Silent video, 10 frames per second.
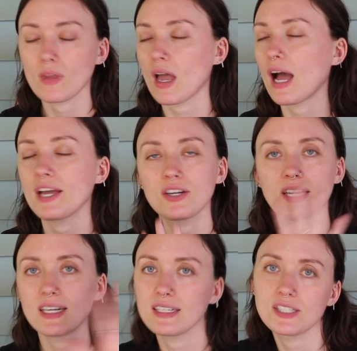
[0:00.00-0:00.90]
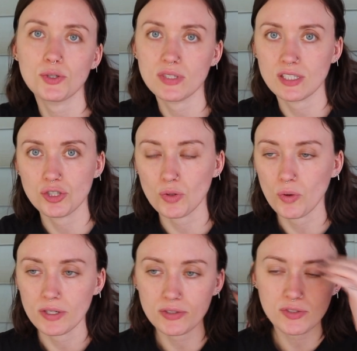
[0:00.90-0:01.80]
I could get into essential
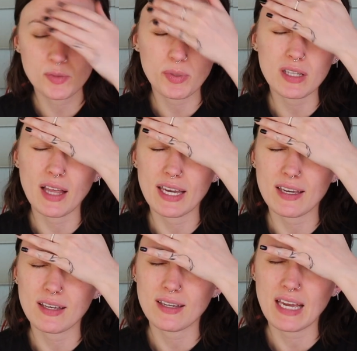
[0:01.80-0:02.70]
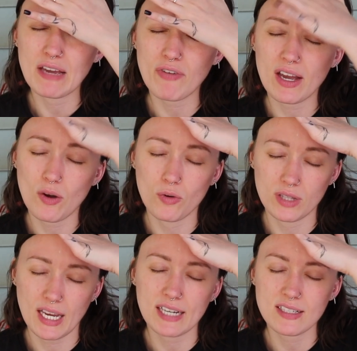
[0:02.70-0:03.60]
oils, but like if I
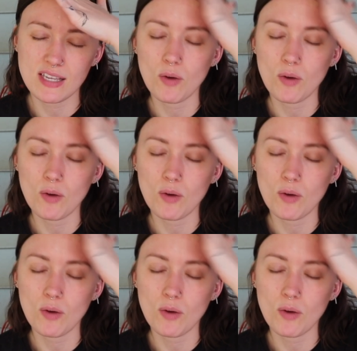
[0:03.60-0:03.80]
only had to say